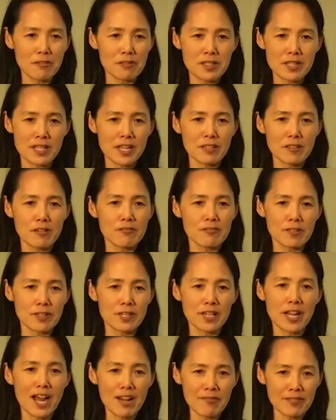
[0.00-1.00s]
It's not over
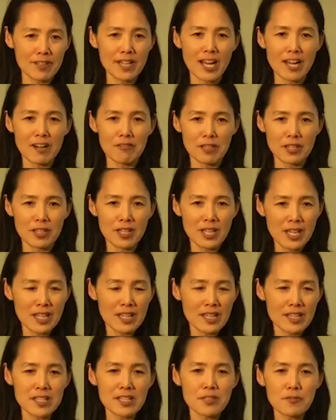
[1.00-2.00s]
in half an hour.
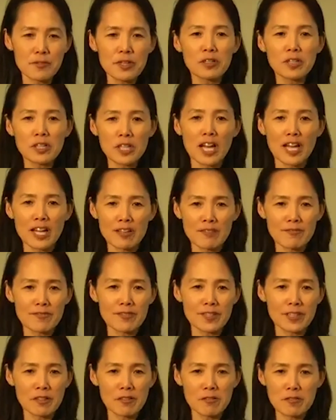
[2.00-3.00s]
This is real life.
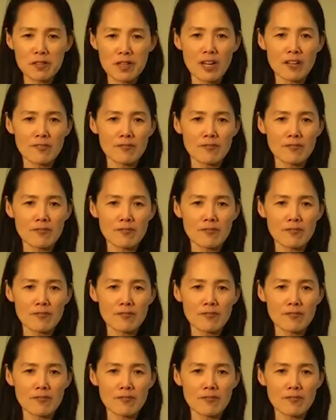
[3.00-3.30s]
It goes on